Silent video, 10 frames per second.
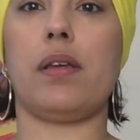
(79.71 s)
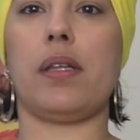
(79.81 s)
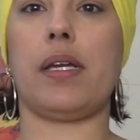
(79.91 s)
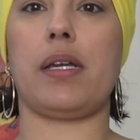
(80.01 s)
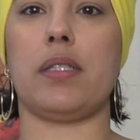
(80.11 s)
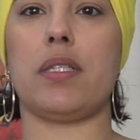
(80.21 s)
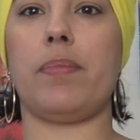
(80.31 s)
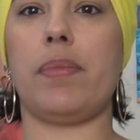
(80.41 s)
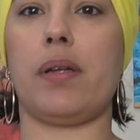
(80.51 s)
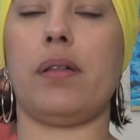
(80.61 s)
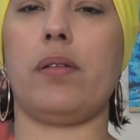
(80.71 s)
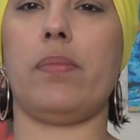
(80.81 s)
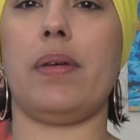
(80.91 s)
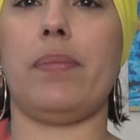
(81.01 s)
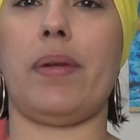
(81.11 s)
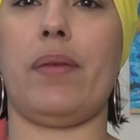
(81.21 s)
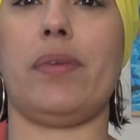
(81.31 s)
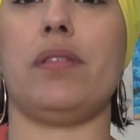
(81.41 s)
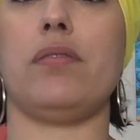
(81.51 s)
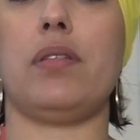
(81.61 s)
you can like unzip it a little bit but I
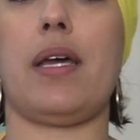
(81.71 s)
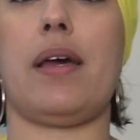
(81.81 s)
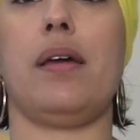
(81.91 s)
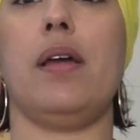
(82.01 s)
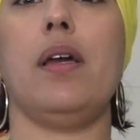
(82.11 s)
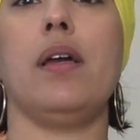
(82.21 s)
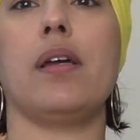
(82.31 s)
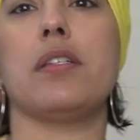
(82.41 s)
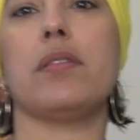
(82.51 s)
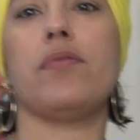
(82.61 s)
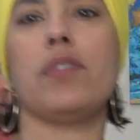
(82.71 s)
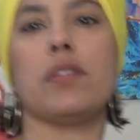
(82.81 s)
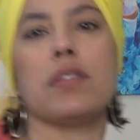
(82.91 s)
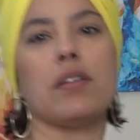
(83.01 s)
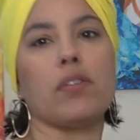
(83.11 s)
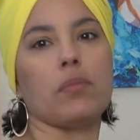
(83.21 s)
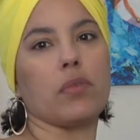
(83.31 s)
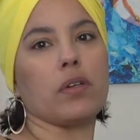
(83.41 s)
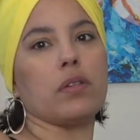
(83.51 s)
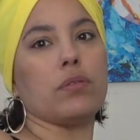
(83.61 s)
wouldn't do that because it feels even
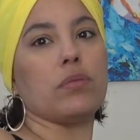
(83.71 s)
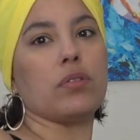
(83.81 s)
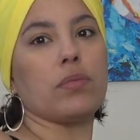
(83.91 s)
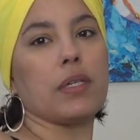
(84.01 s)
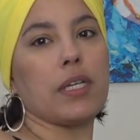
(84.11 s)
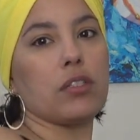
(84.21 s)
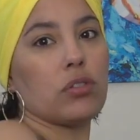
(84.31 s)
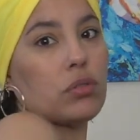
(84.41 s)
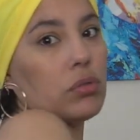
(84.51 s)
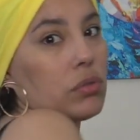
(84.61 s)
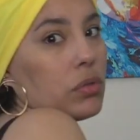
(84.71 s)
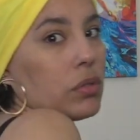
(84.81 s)
more loose when I do.